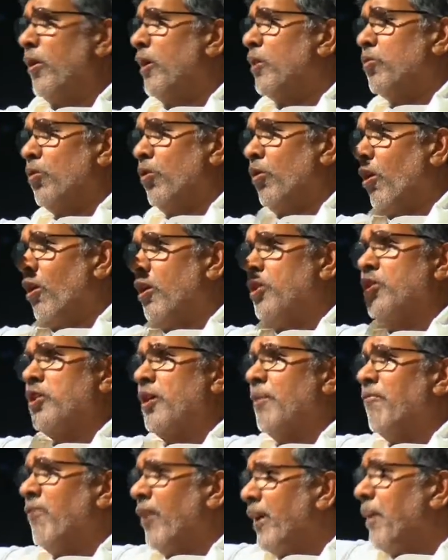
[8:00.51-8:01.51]
to launch
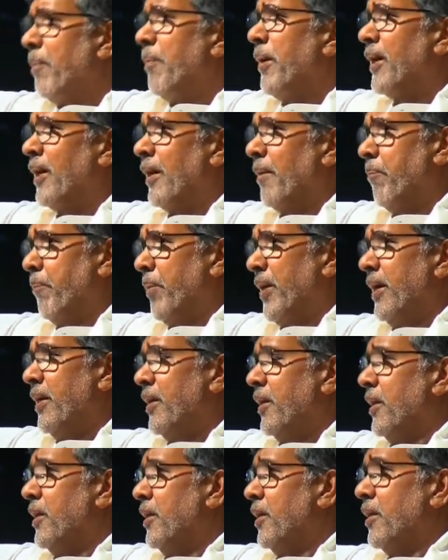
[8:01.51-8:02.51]
a very big campaign
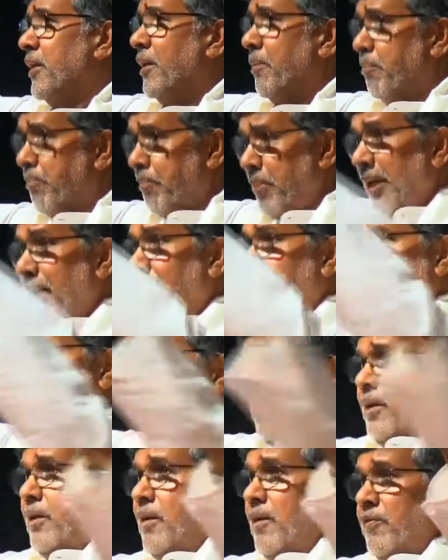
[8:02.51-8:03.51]
under the big
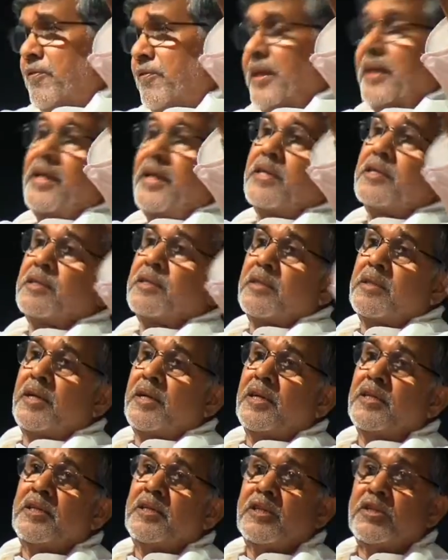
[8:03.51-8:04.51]
umbrella of Kailash
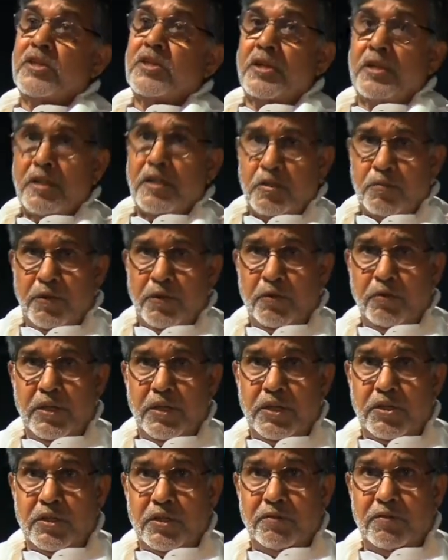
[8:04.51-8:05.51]
Satyarthi Children's Foundation,